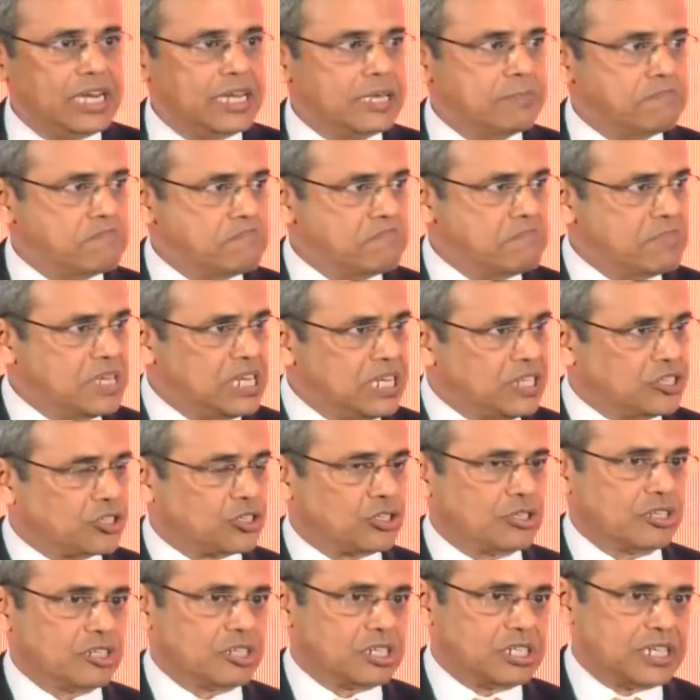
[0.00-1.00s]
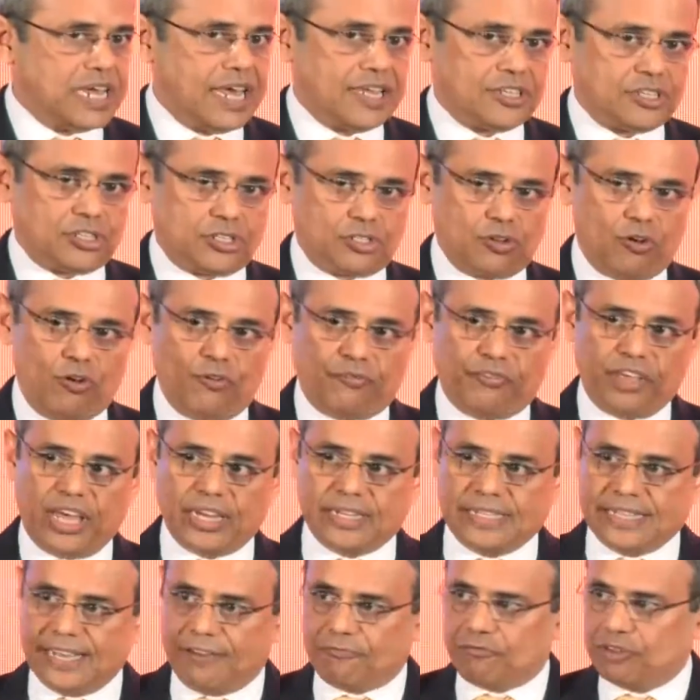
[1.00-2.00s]
really meets the test of
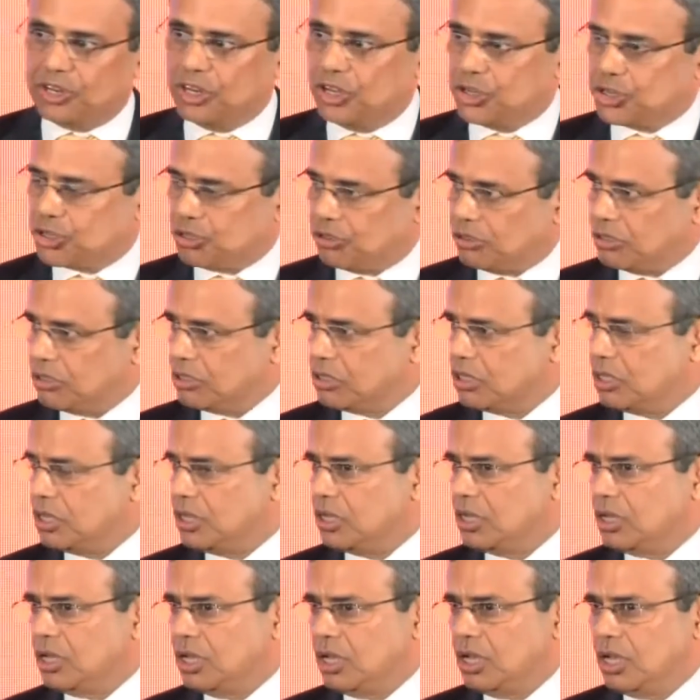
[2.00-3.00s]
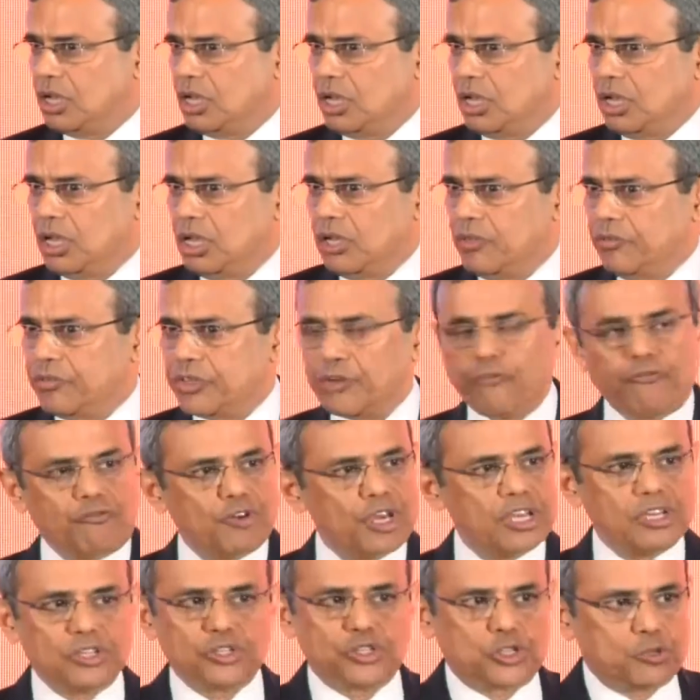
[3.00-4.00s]
that definition. The
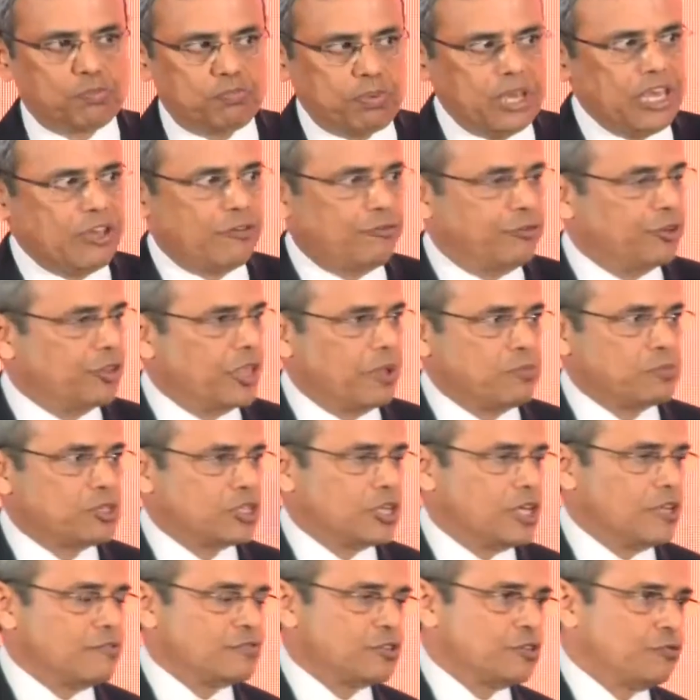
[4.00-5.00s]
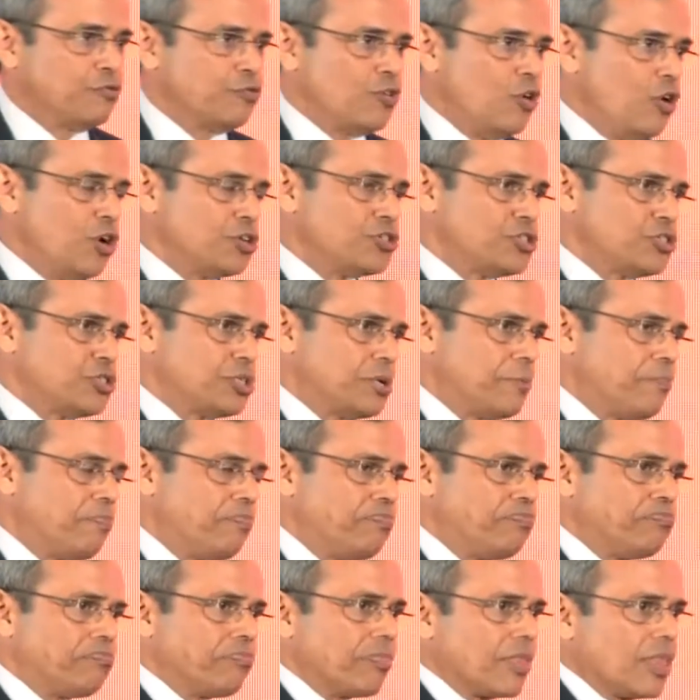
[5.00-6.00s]
figures speak for themselves, of
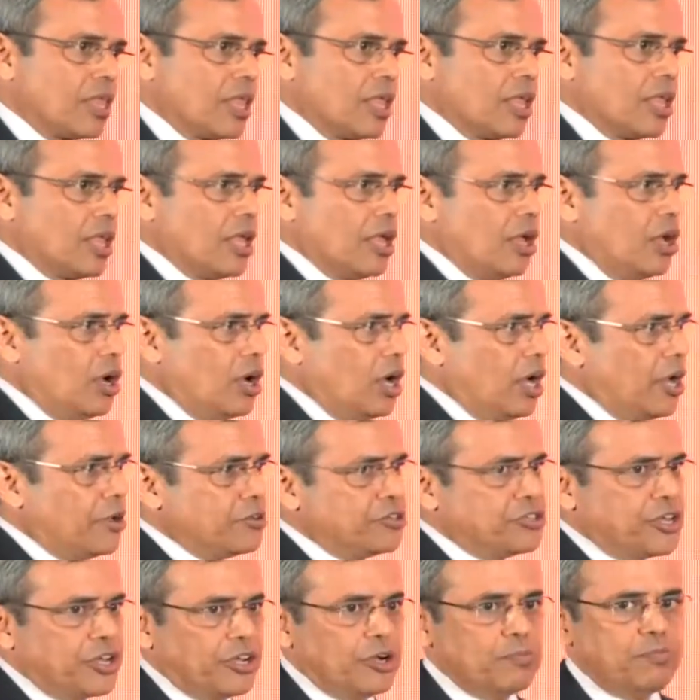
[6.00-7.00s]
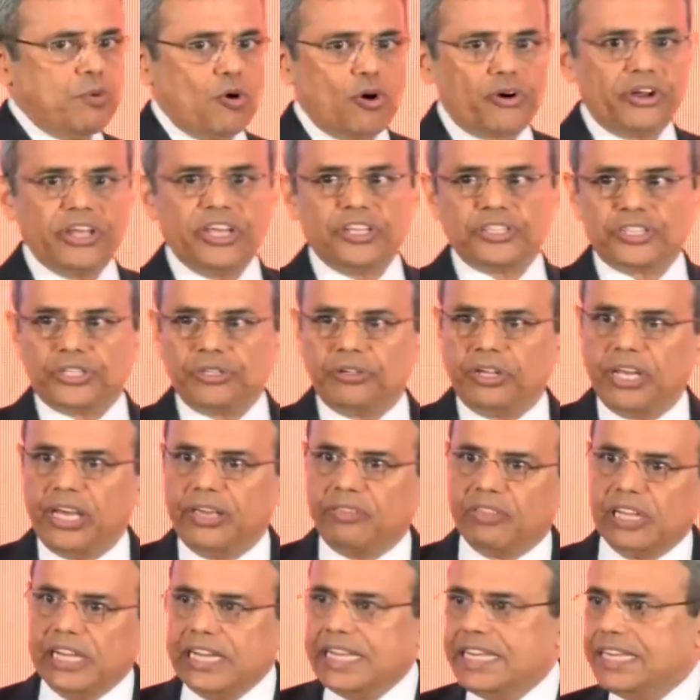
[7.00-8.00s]
course. Singapore is
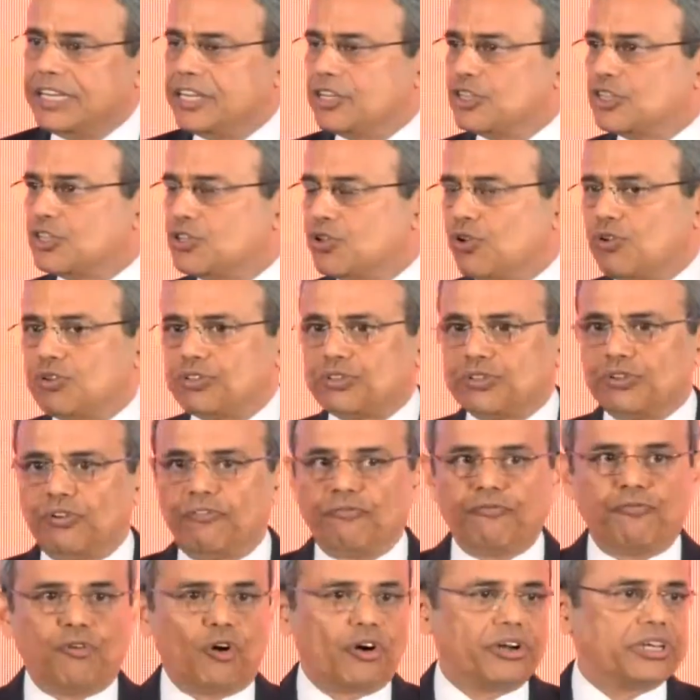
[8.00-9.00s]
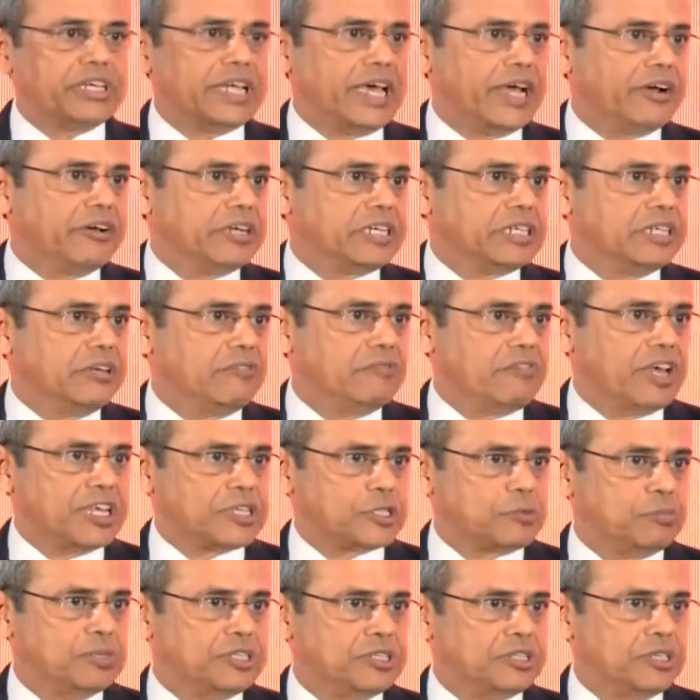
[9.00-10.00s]
today the leading source of foreign direct
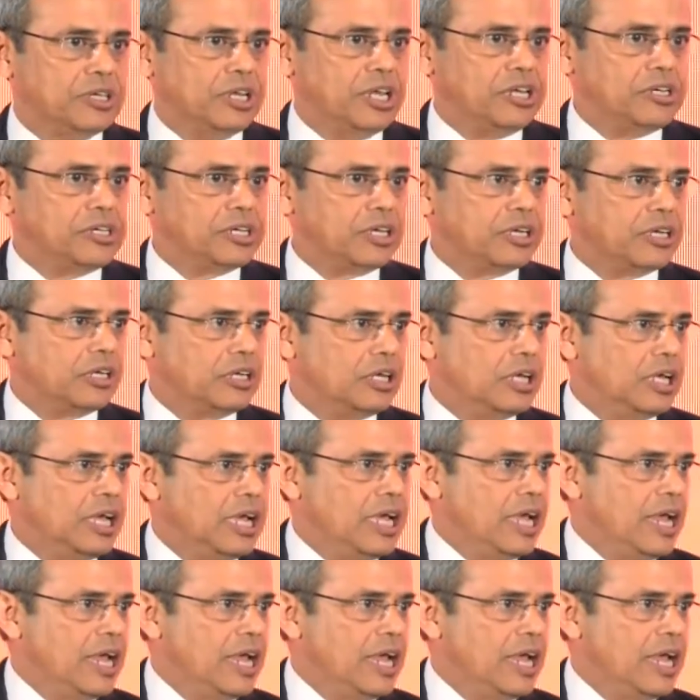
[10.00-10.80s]
investment in India,